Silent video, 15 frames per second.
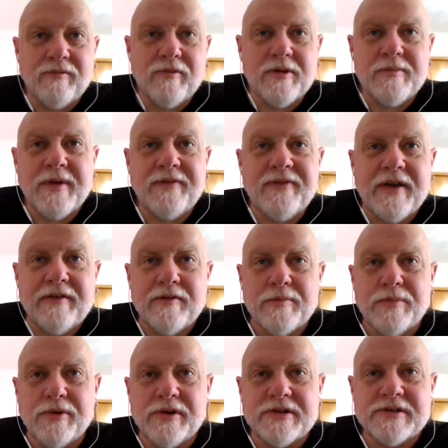One of my favorite
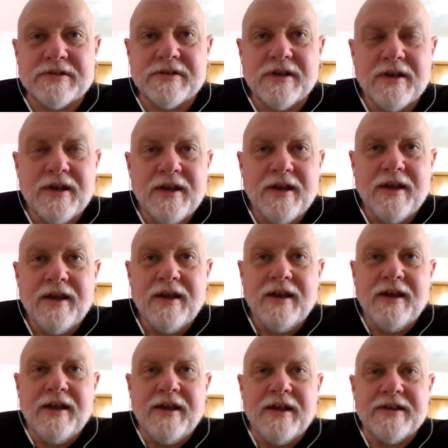books
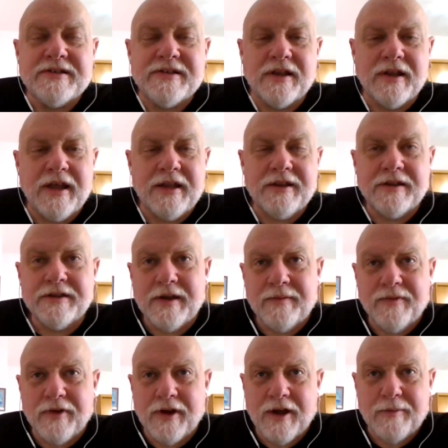is The Land of Time
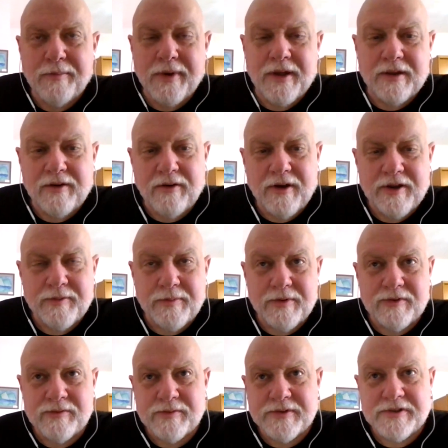Forgot by Edgar Rice
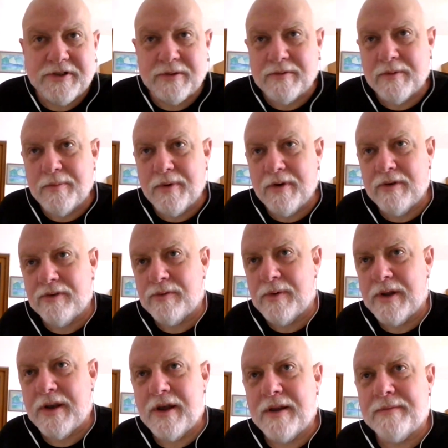Burroughs. We'll stick with Burroughs, why
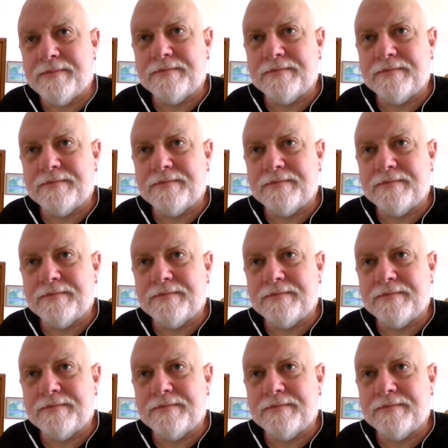not?